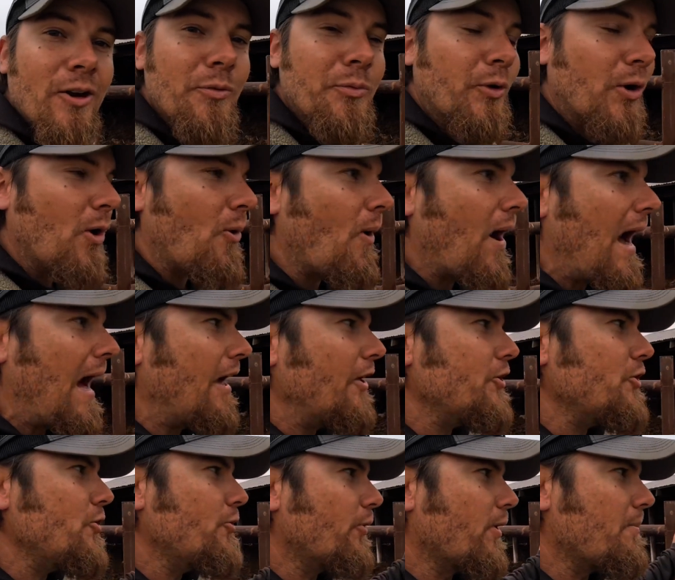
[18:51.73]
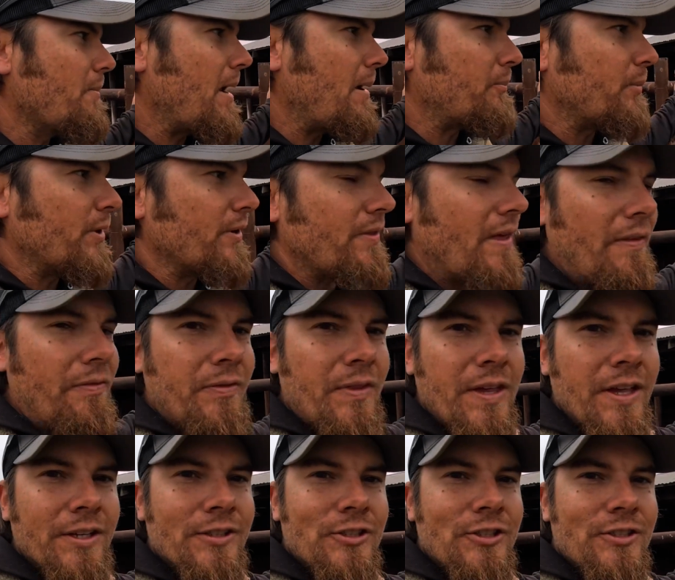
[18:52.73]
channel for a while, you remember that
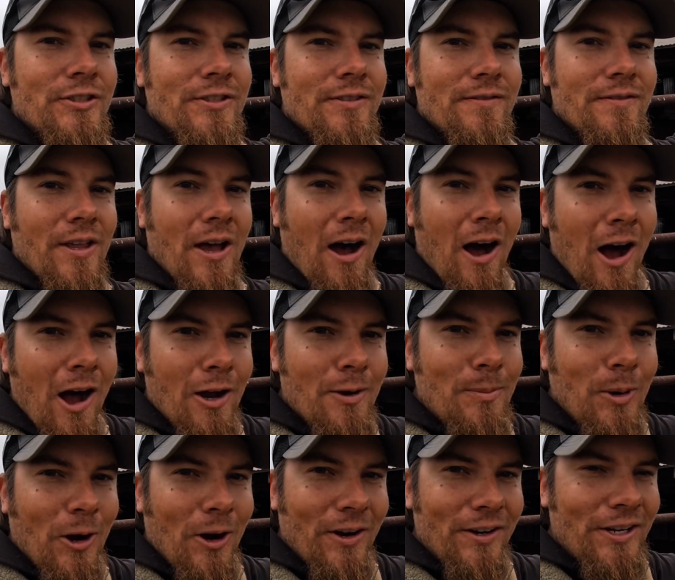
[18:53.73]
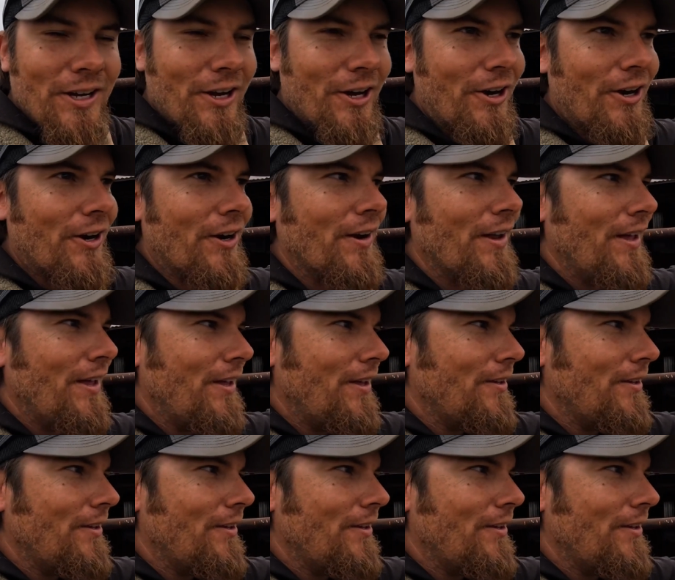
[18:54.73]
this, the hog barn here,